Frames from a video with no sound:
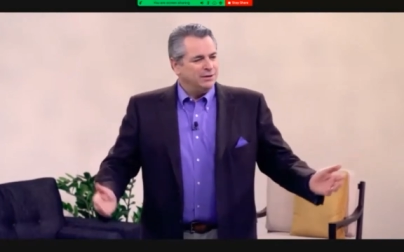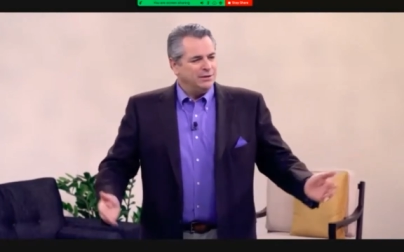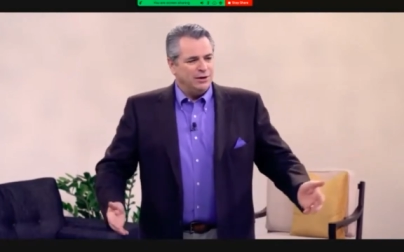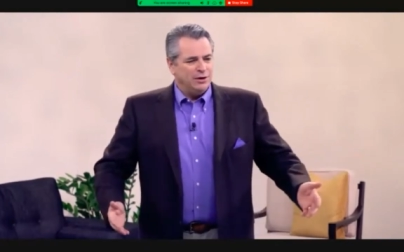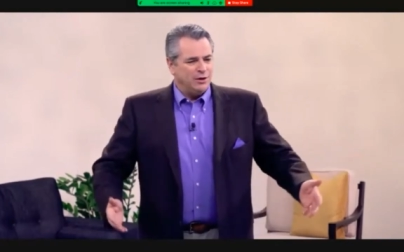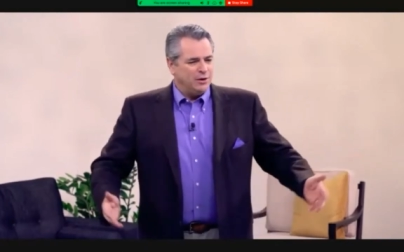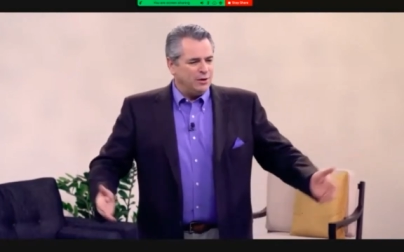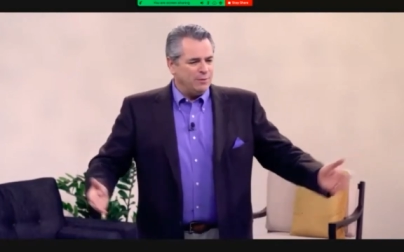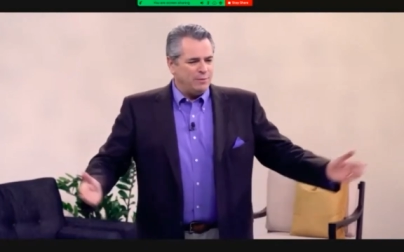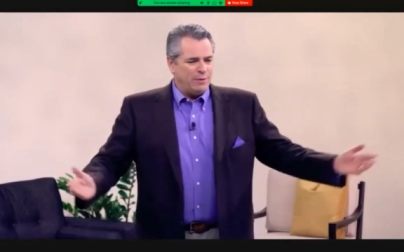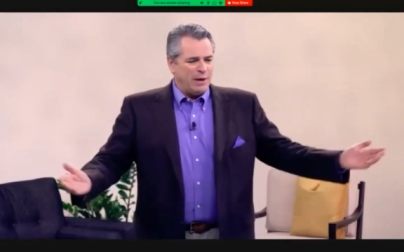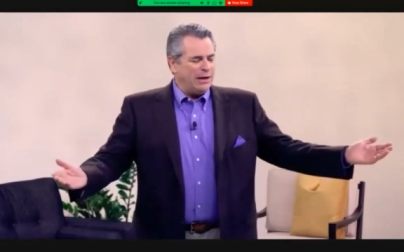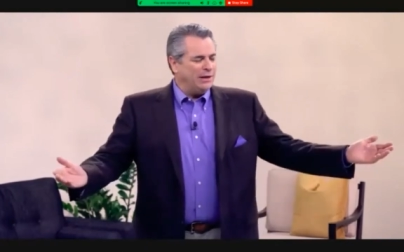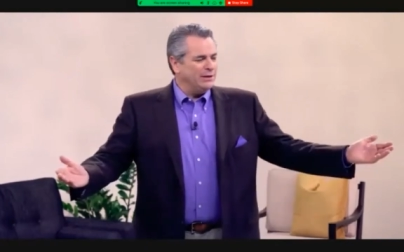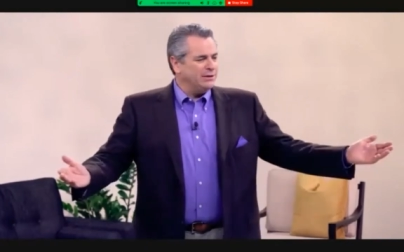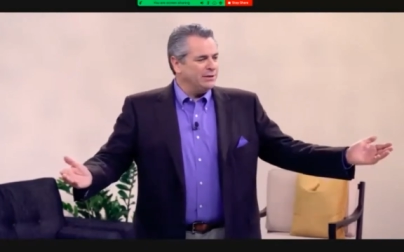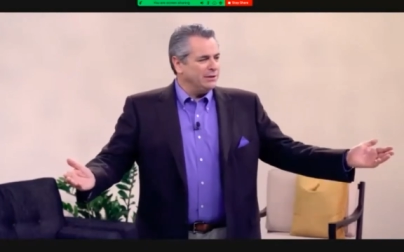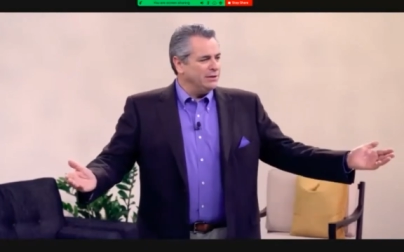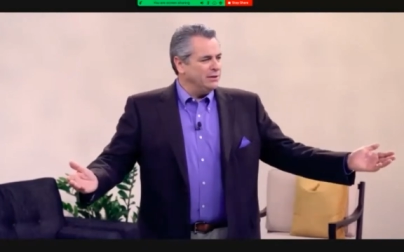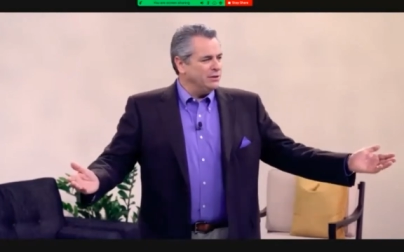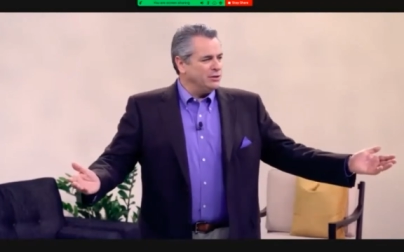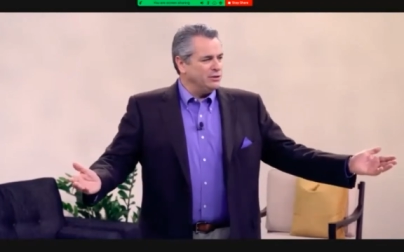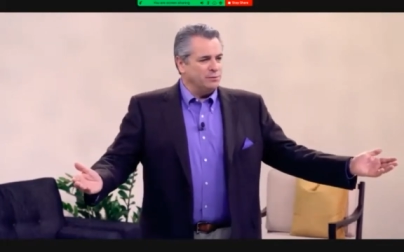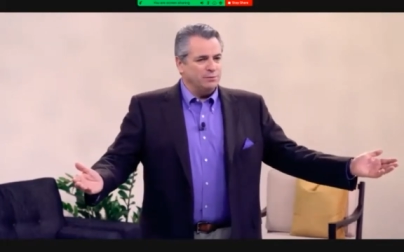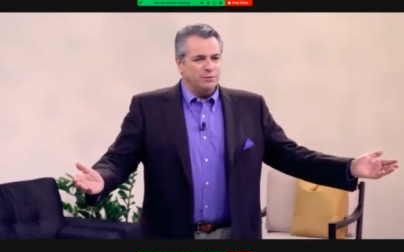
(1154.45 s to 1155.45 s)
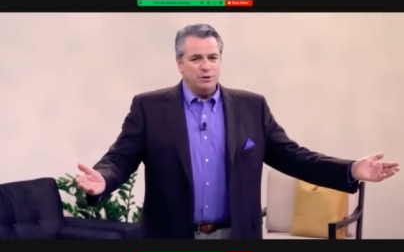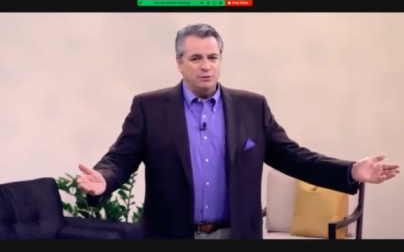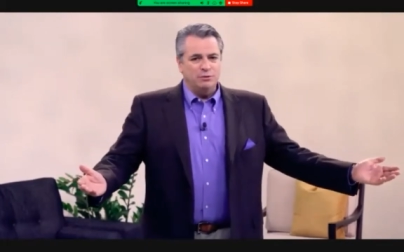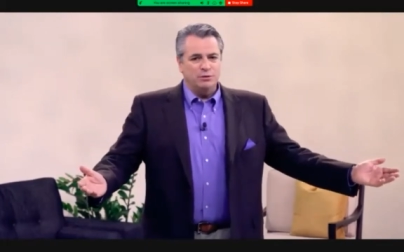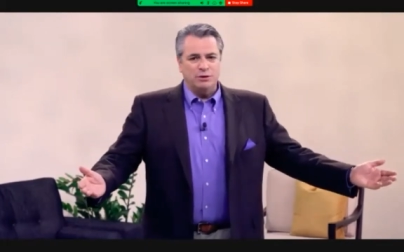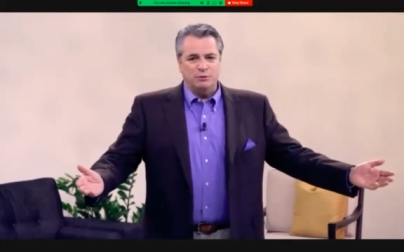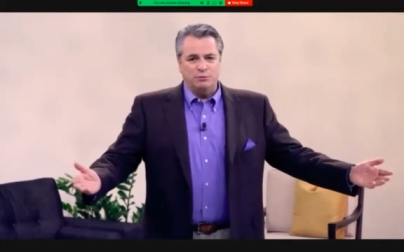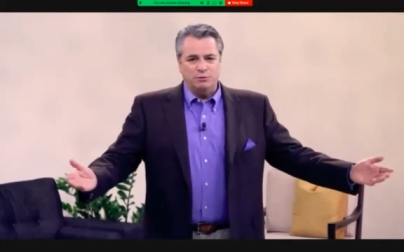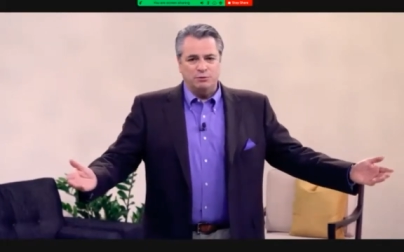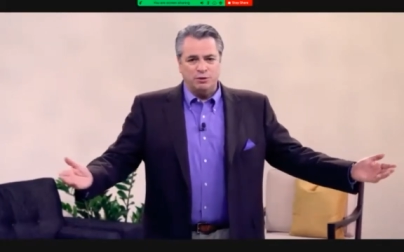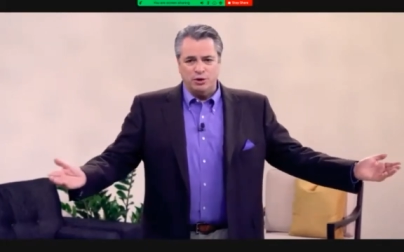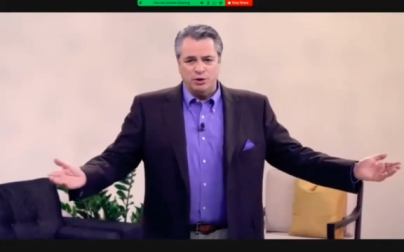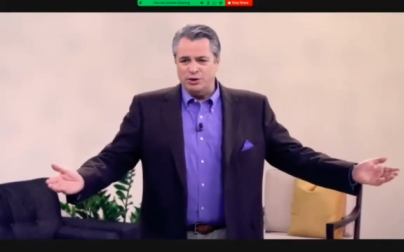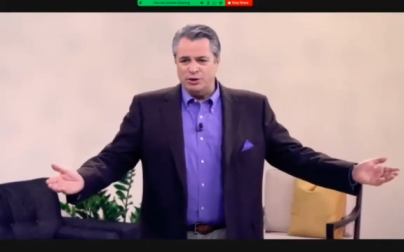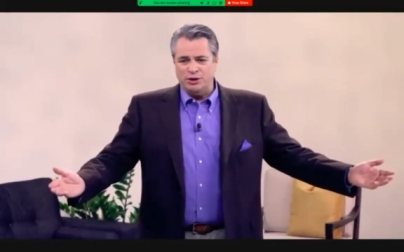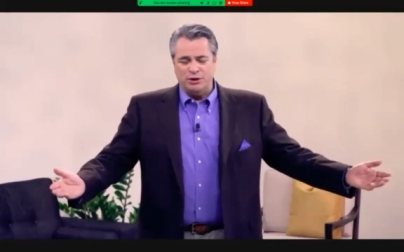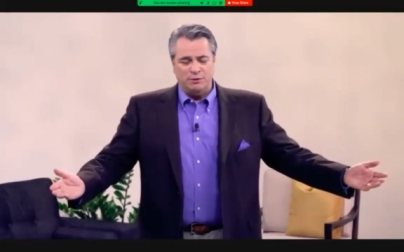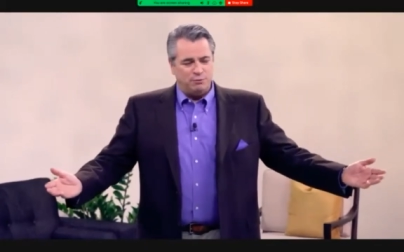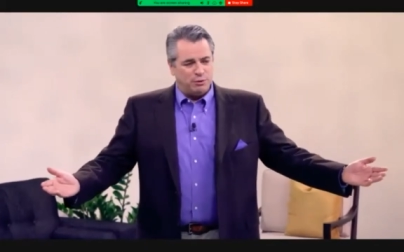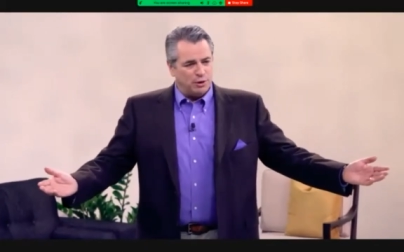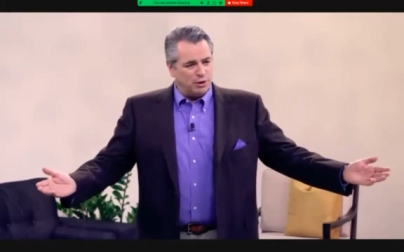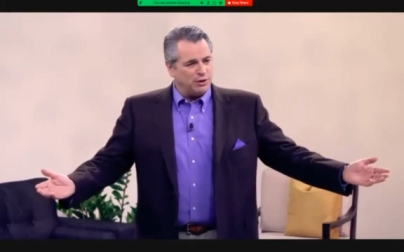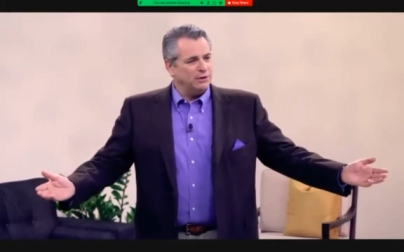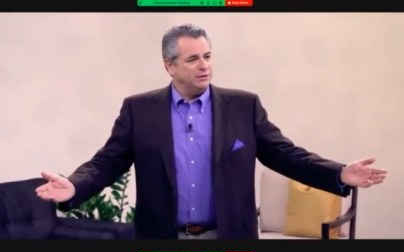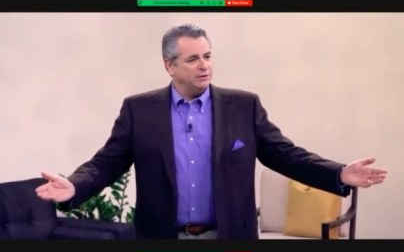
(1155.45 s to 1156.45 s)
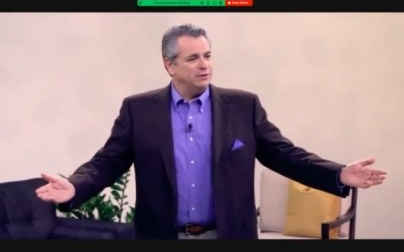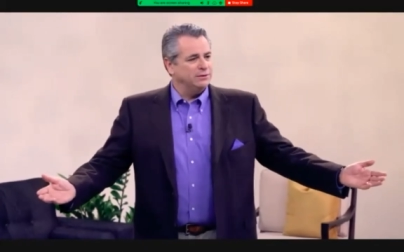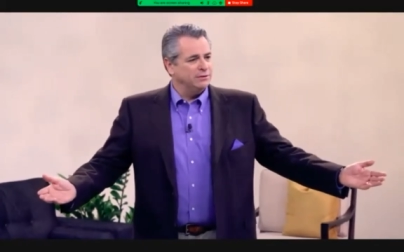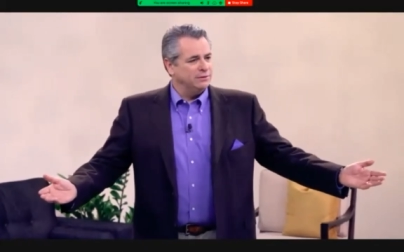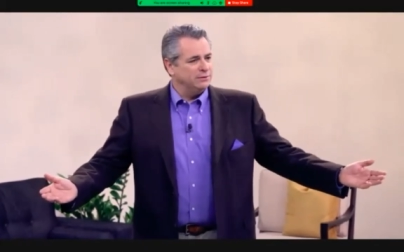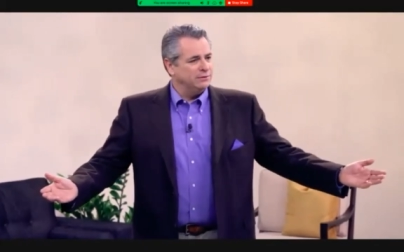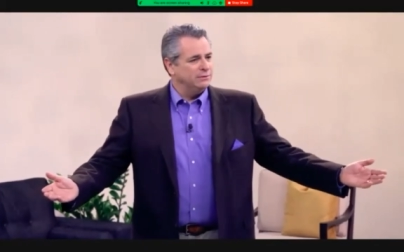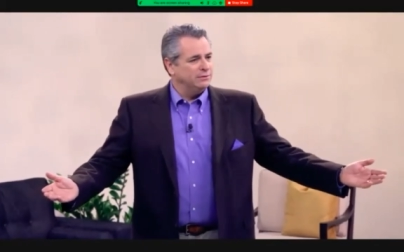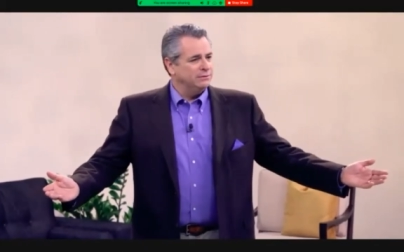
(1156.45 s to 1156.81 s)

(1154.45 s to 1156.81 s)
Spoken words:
You know, a painter is somebody with a brush and a bucket.